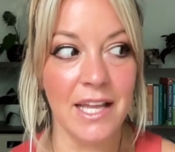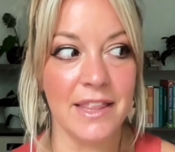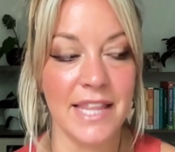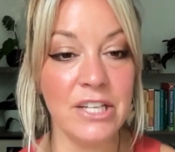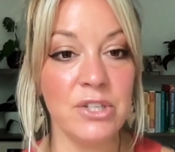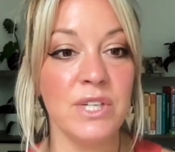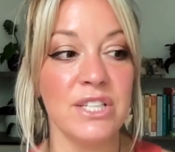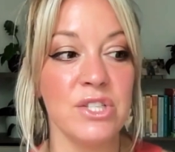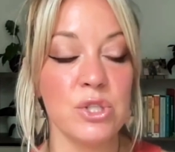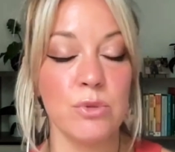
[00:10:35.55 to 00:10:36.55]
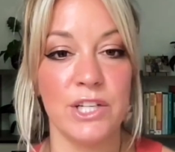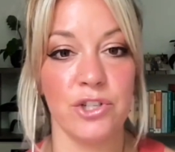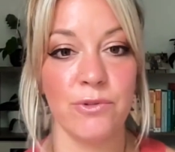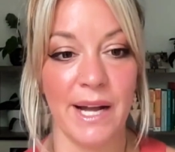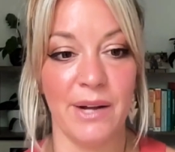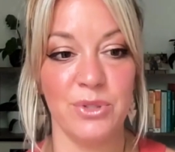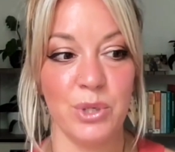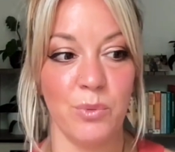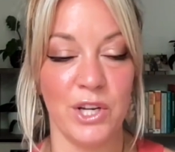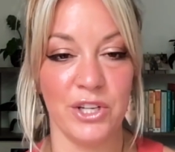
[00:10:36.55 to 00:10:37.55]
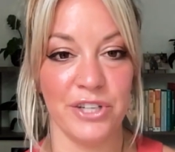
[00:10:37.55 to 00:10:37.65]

then you can switch around what you're